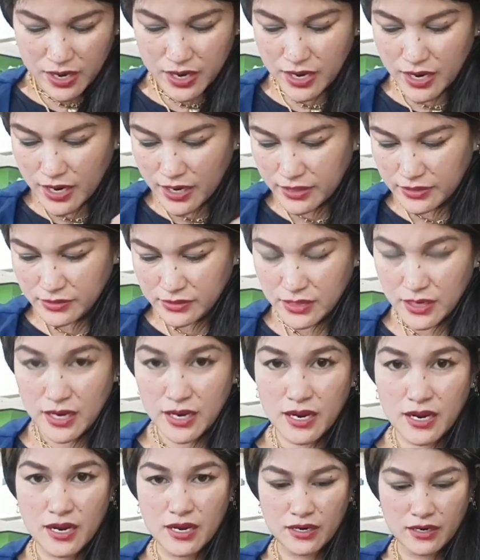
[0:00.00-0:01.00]
And
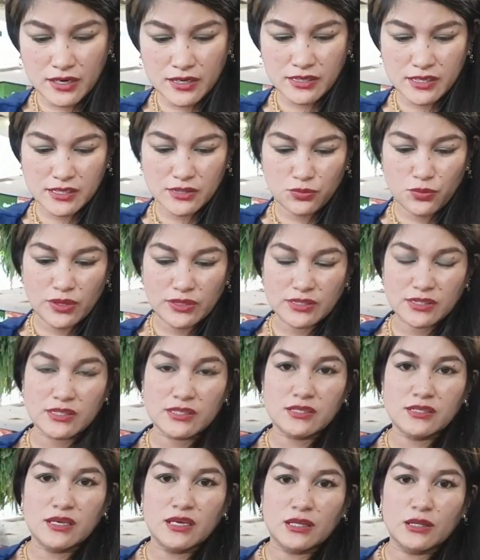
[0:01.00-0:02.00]
then this is what it
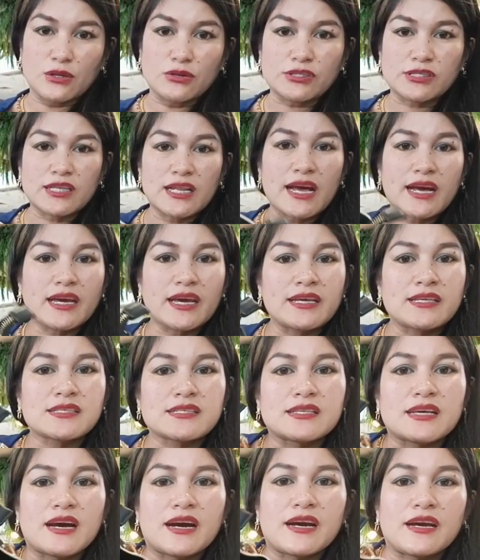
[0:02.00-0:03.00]
looks like
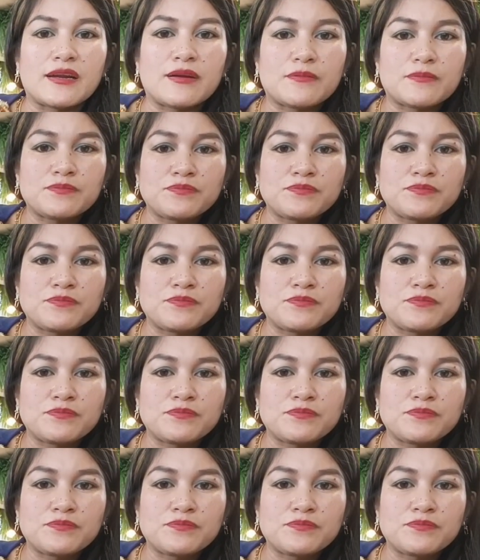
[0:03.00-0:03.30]
inside.